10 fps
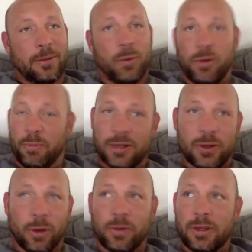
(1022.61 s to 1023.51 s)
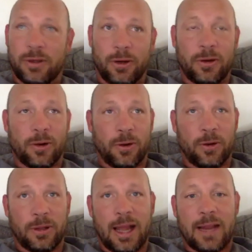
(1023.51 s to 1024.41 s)
when you've been told the dude your
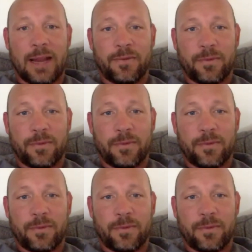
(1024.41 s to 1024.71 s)
whole life,